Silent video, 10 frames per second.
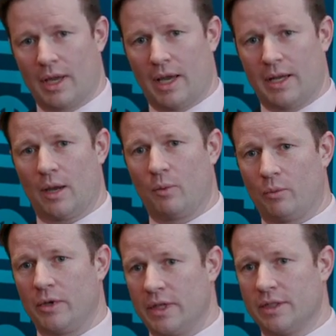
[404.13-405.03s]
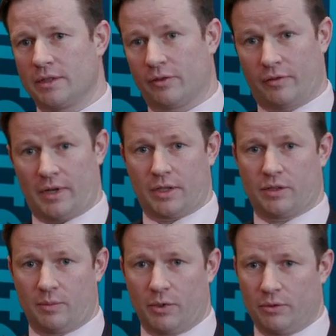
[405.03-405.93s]
And again, what we need is the finance
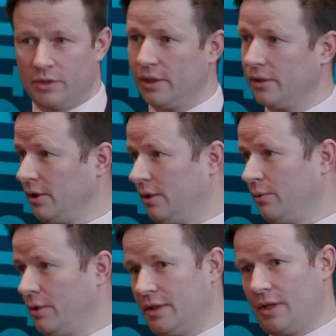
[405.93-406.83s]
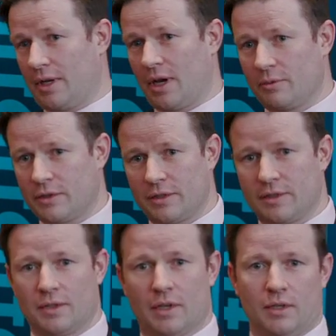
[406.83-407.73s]
community, we need the
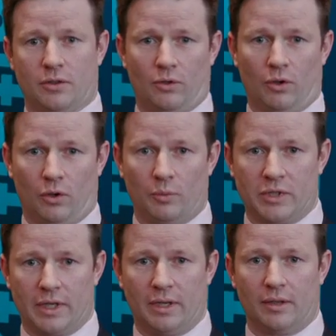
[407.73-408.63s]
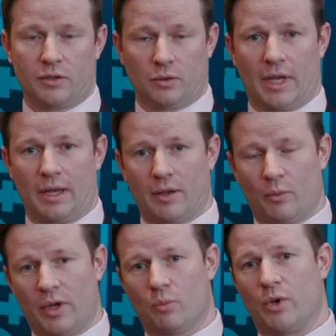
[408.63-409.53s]
accountants to all upskill, so again, that
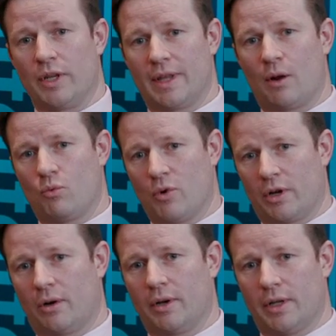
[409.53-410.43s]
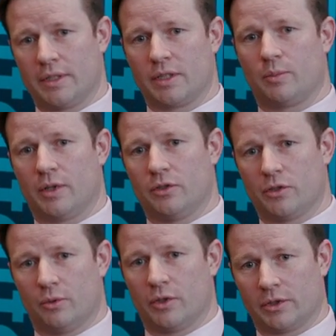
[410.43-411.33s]
we can bring that rigor and discipline
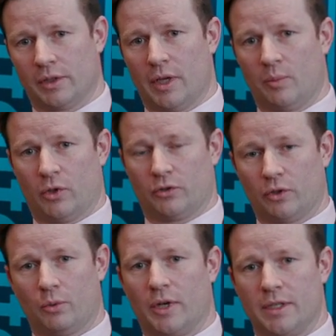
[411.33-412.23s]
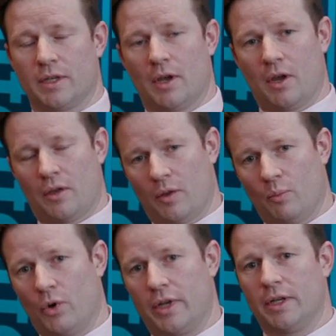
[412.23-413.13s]
to it, because otherwise the
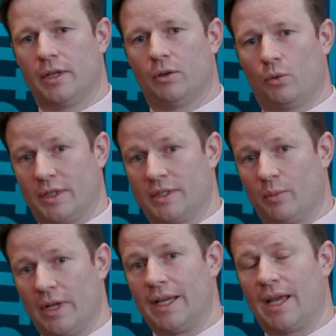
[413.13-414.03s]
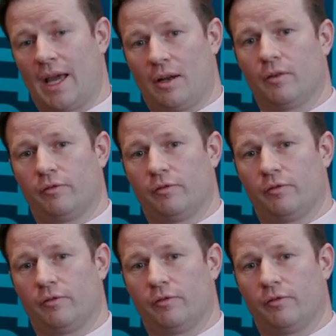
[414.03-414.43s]
money quite simply cannot